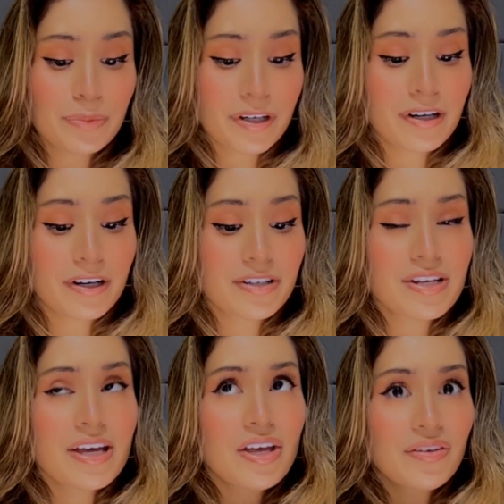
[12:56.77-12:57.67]
Burckhardt,
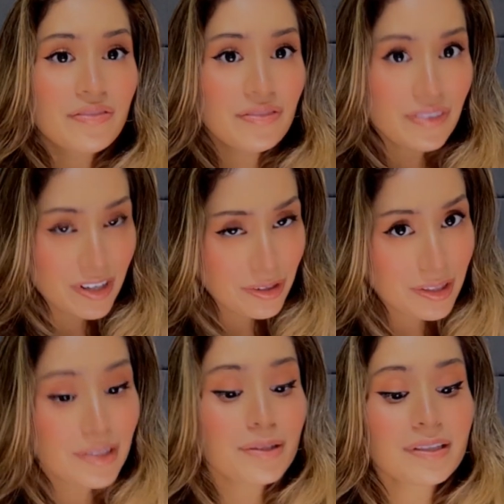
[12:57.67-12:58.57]
very
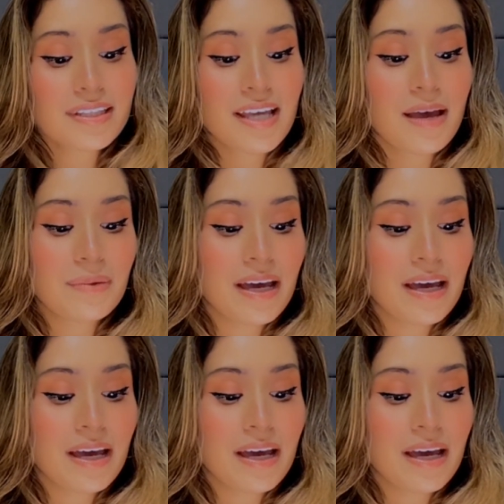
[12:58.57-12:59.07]
little attempt